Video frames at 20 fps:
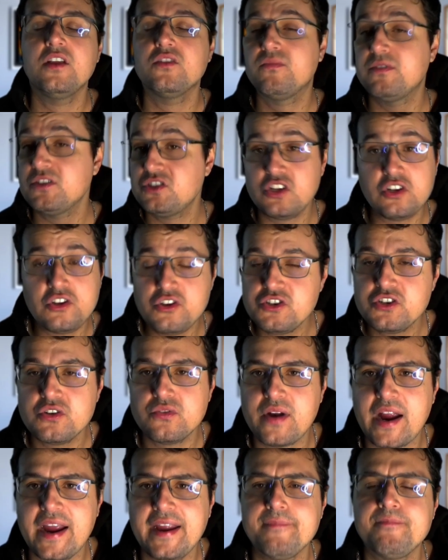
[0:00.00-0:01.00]
it was Delusion
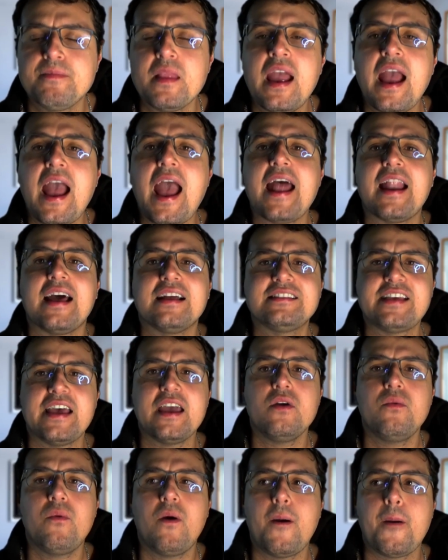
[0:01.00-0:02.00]
Rain, and I'll tell
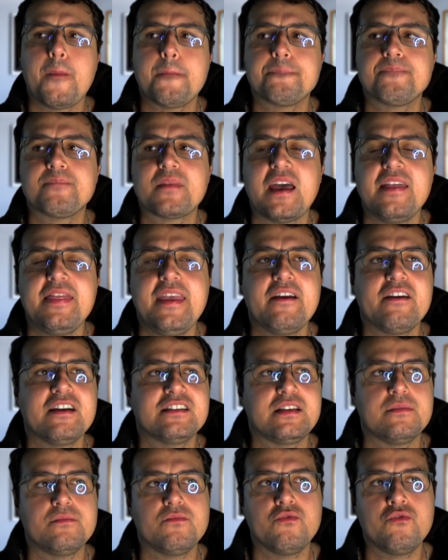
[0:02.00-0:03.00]
you what, there are
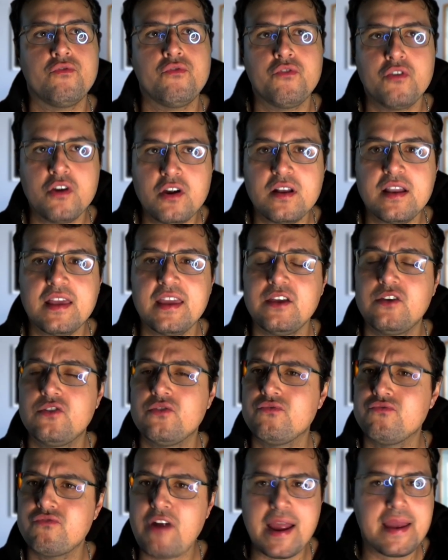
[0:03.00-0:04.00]
some really
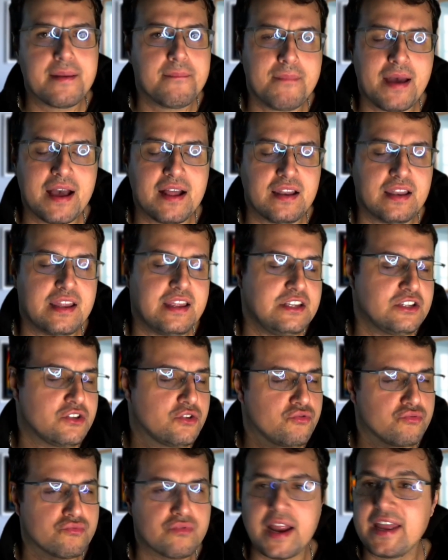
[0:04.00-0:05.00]
great melodies,
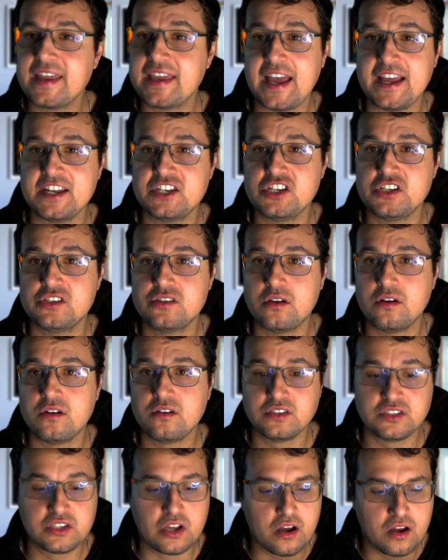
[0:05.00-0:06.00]
great catchy
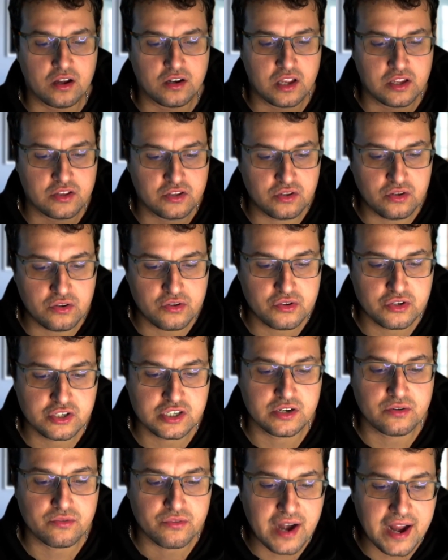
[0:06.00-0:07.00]
songs on
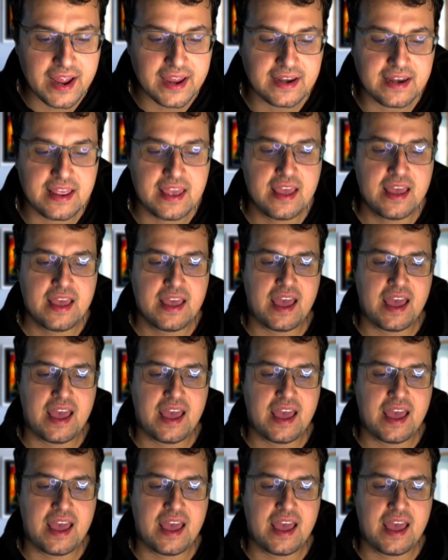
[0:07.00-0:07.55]
Delusion Rain,